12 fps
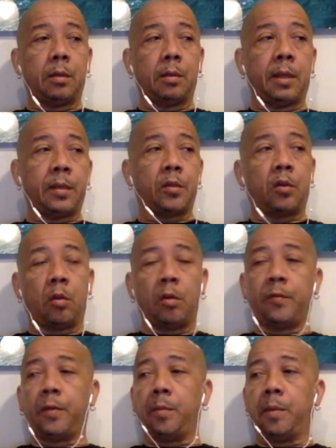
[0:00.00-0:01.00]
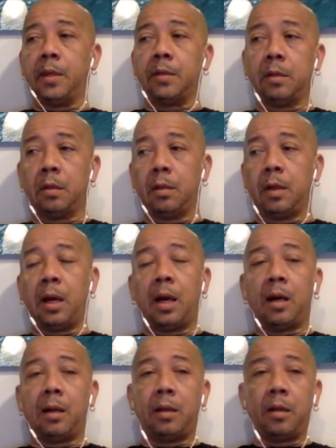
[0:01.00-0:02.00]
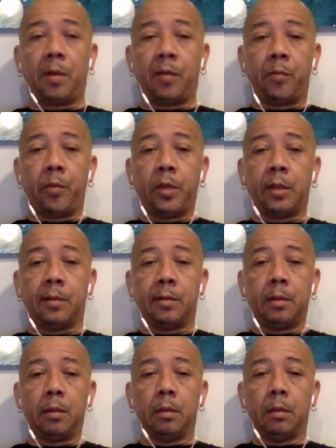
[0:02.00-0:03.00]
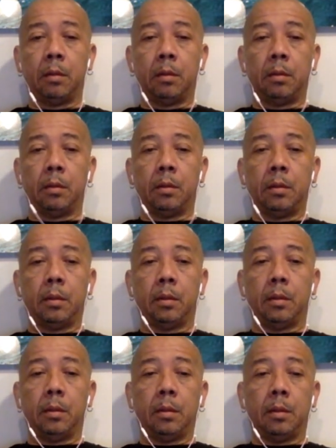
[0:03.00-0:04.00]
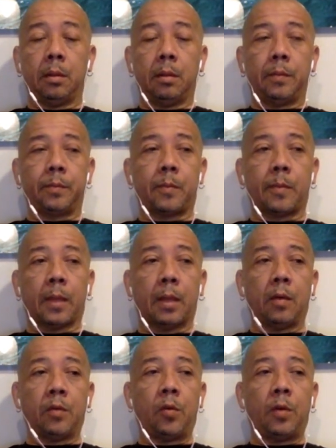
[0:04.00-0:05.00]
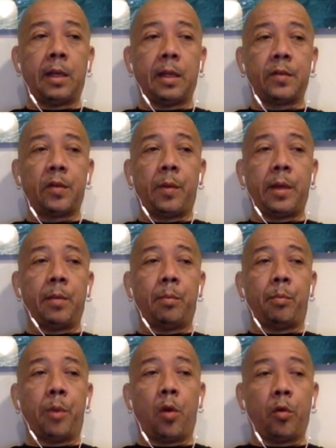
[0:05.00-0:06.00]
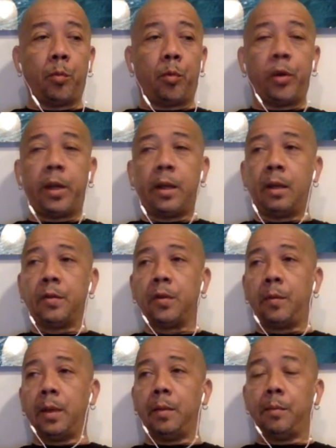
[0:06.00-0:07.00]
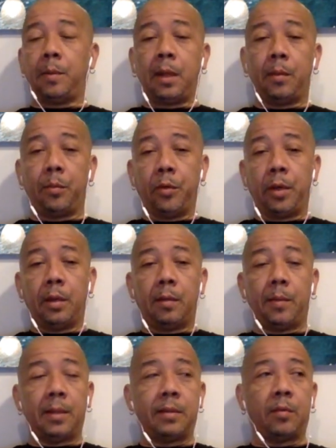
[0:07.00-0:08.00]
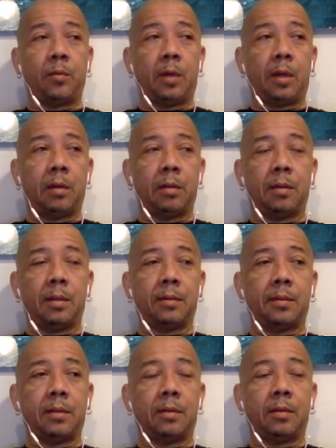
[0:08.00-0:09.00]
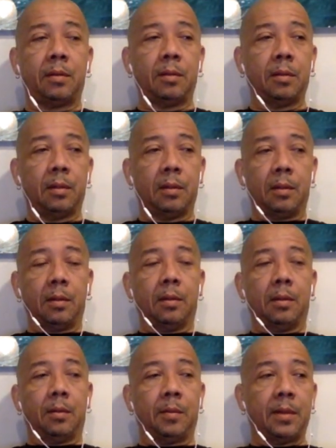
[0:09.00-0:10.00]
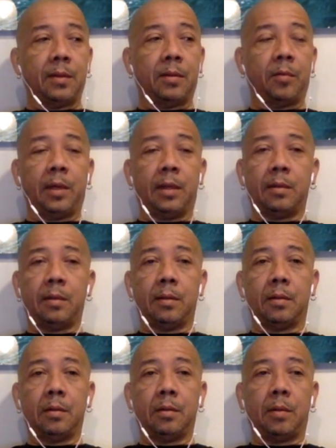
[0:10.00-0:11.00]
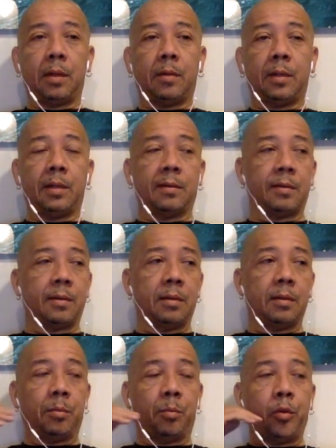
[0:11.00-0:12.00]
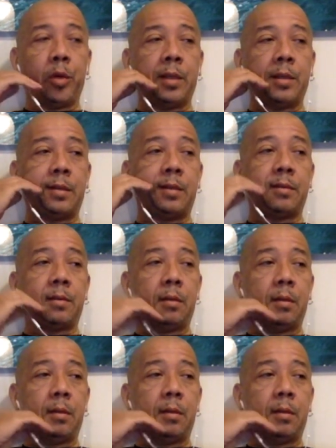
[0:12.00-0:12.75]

this girl from this girl because all of them have braids. Mm-hmm. It was only like some of them brown braid and some of them black braid. And I said, what? I said, to, I said, wait, what, what is braid season?